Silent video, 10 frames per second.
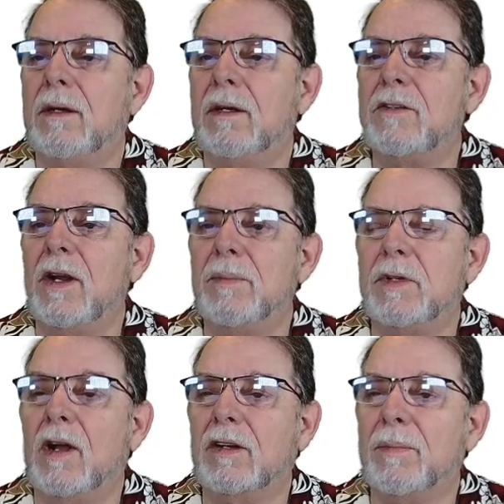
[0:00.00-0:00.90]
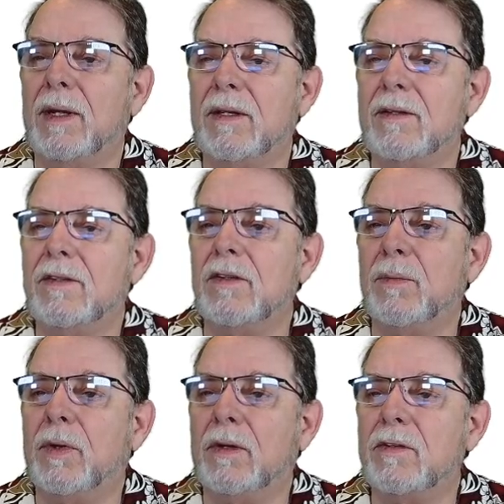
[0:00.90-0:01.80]
James talked about this in the
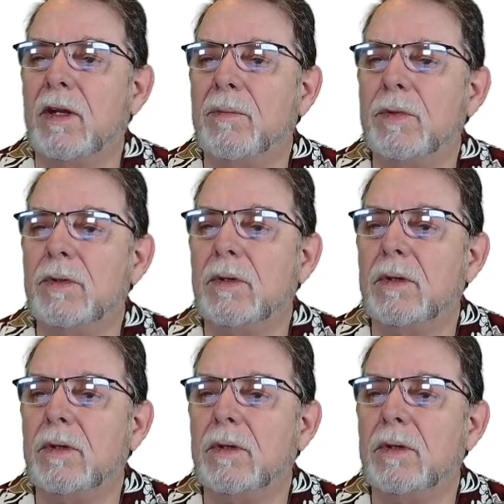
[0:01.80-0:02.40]
book of James.